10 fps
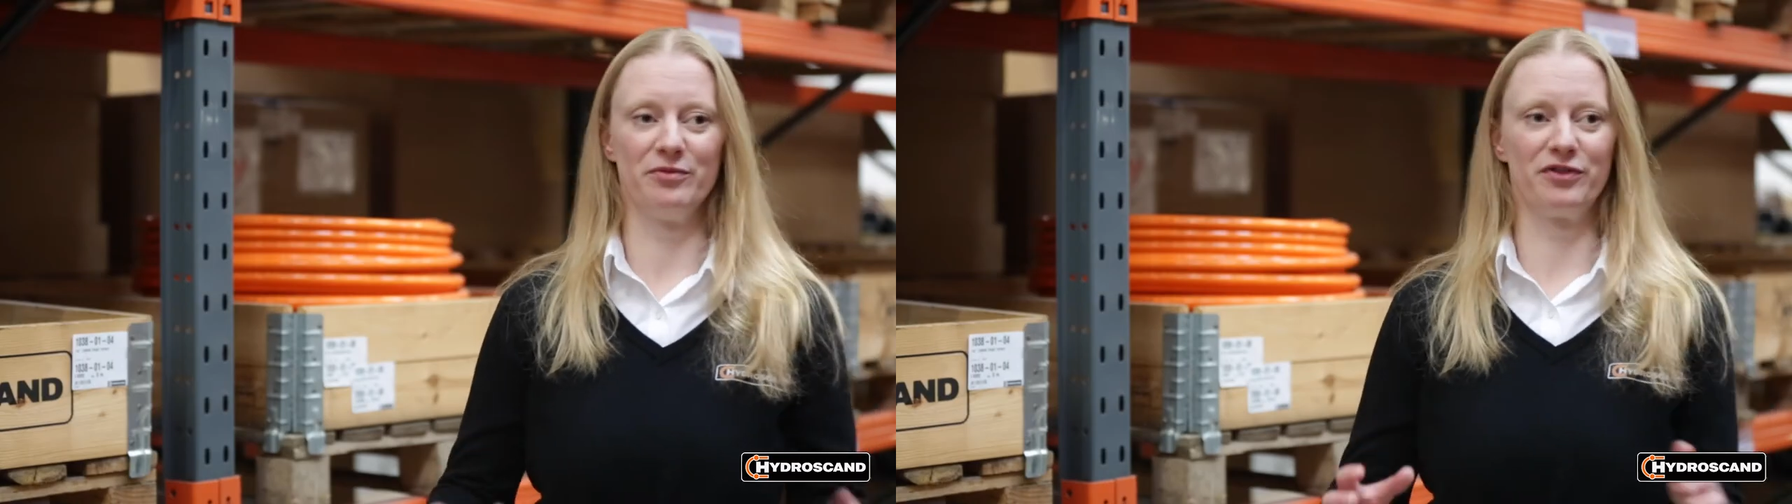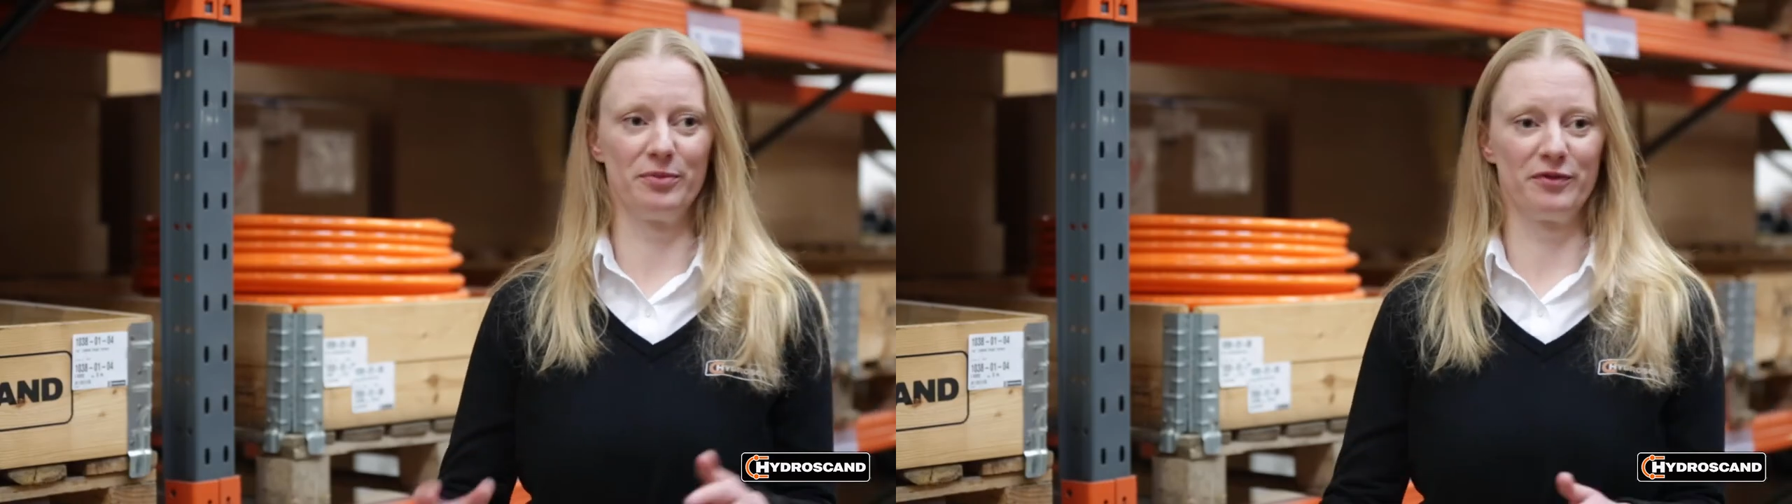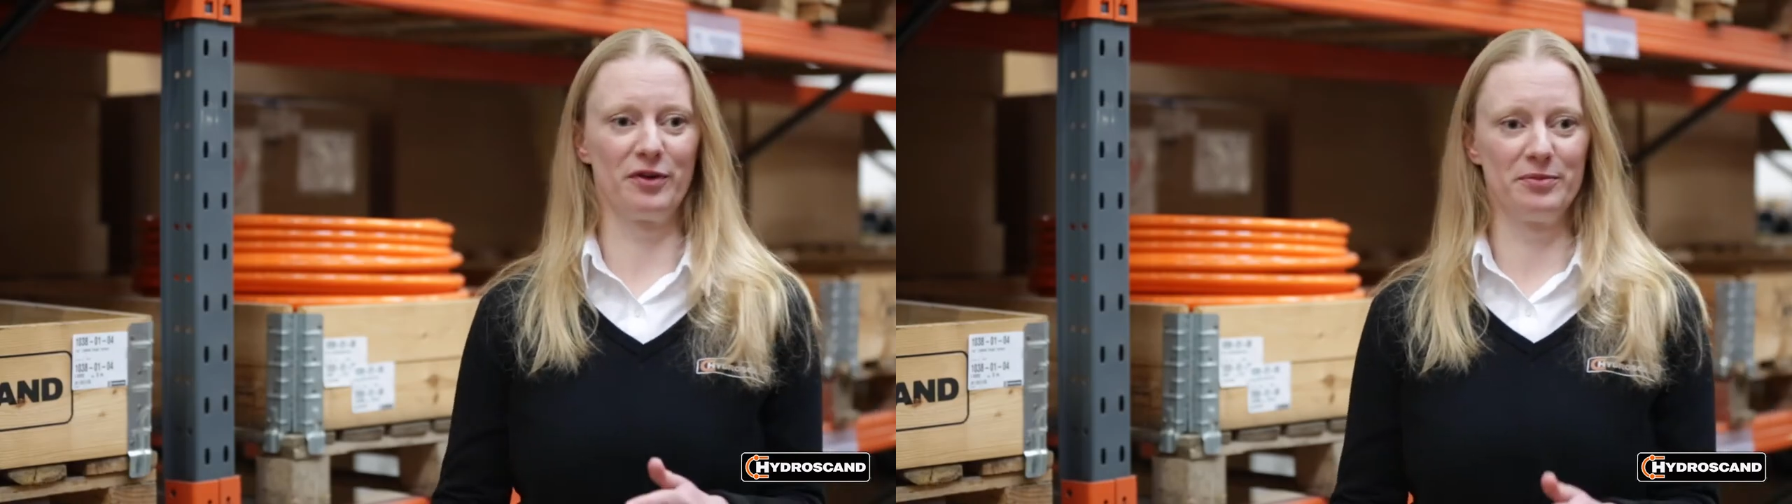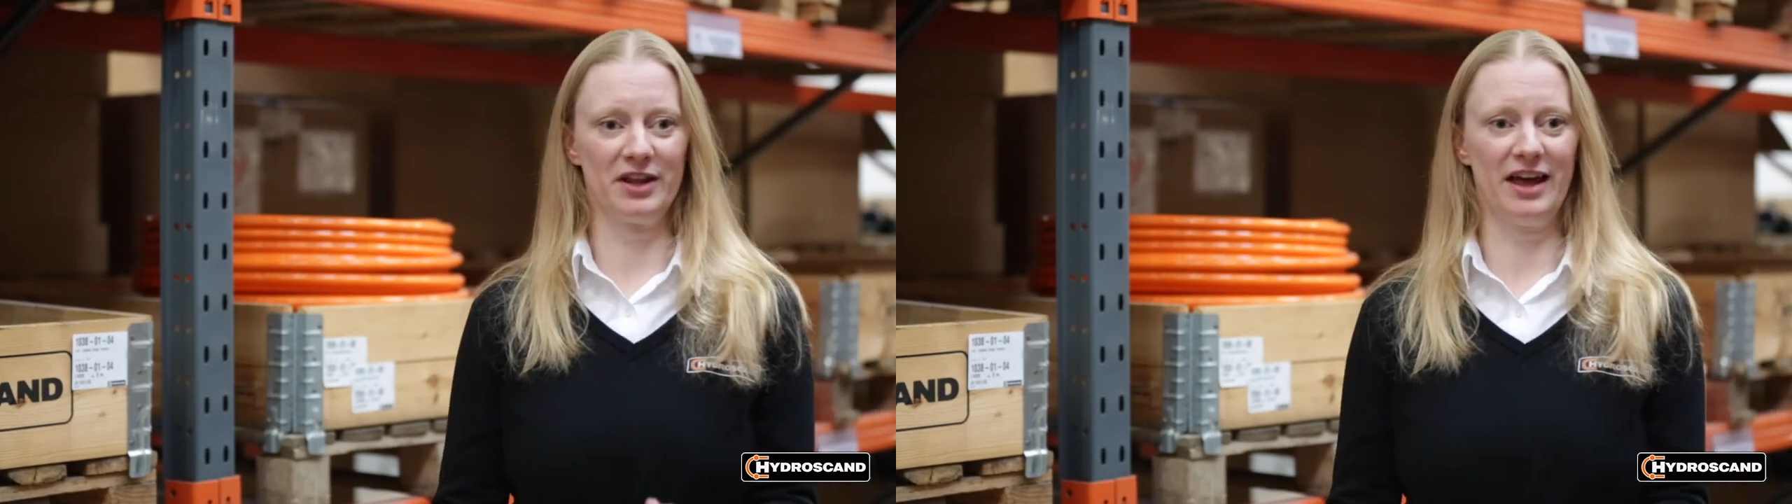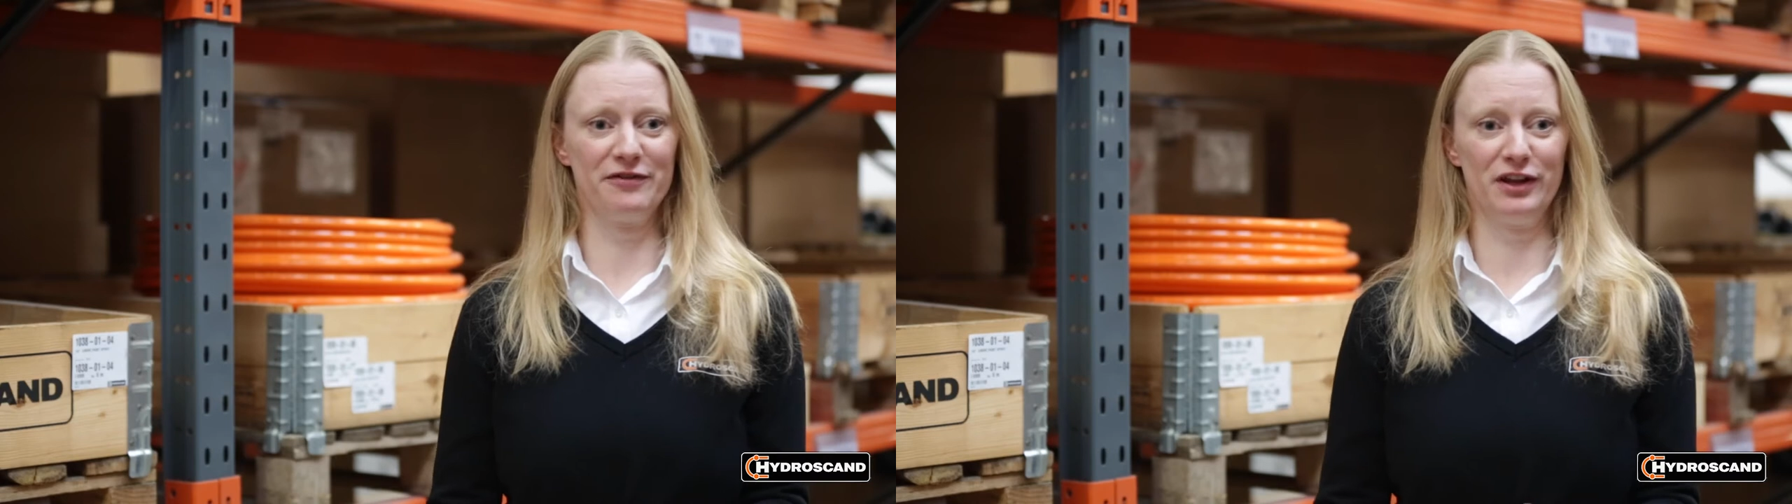from the
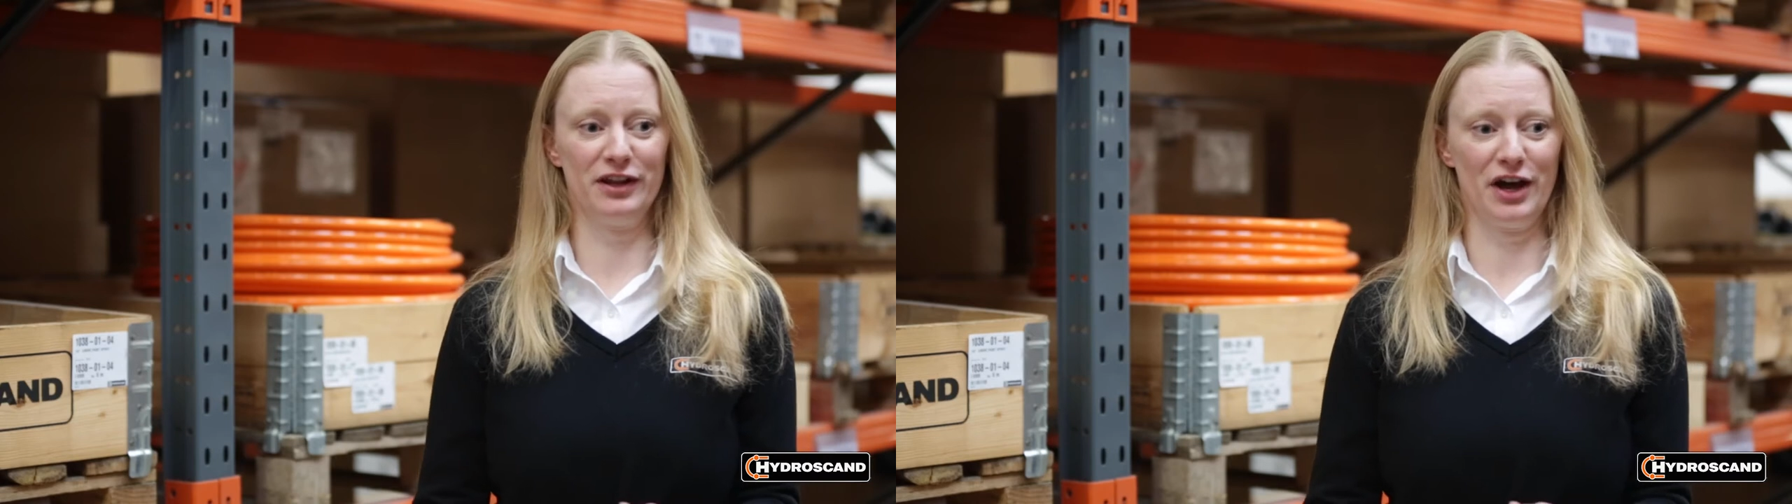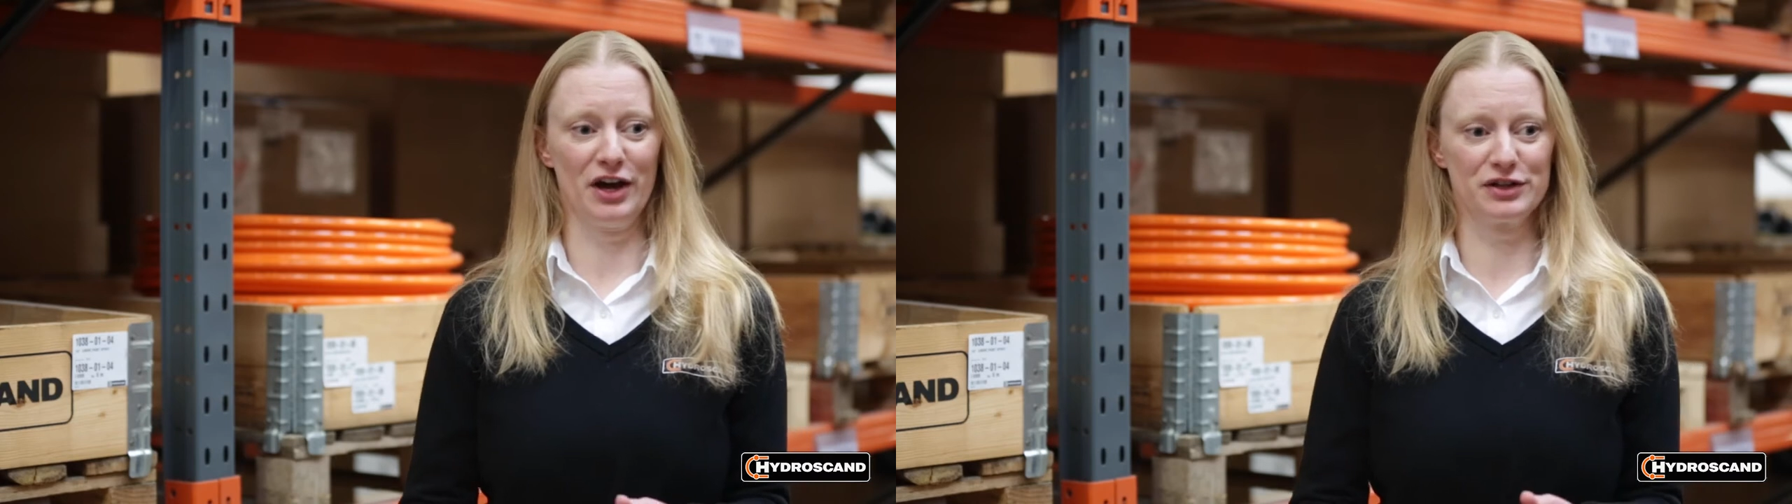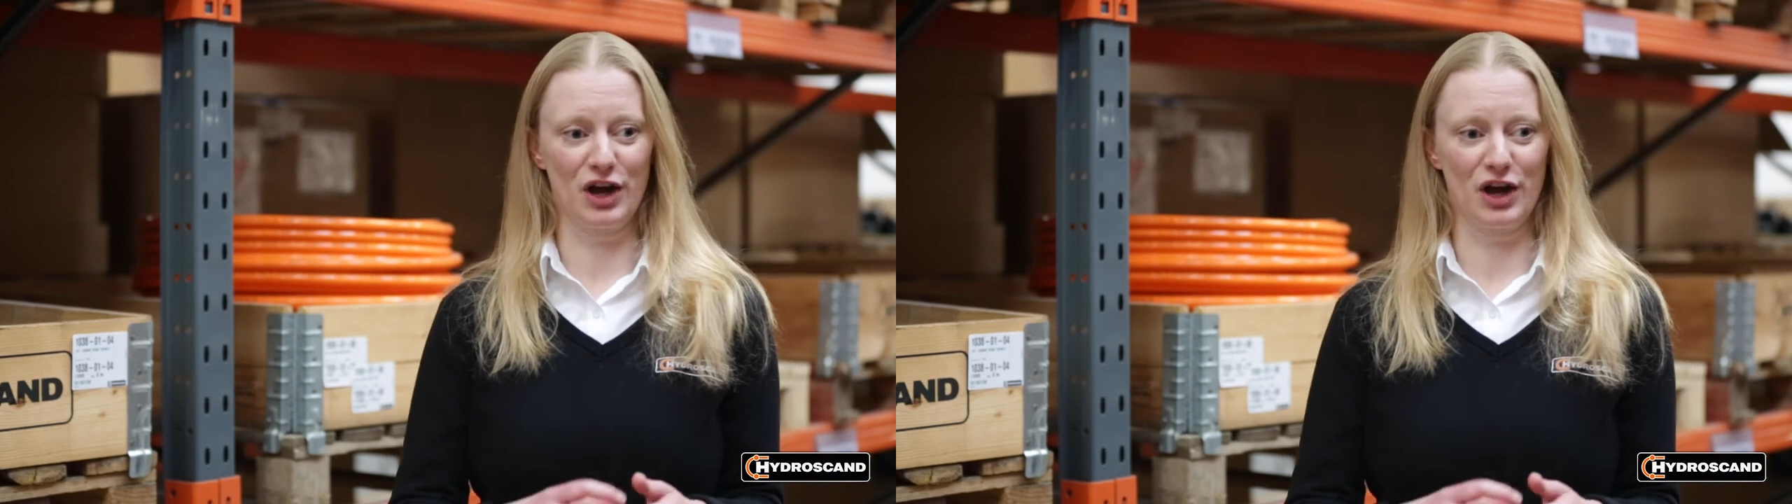level that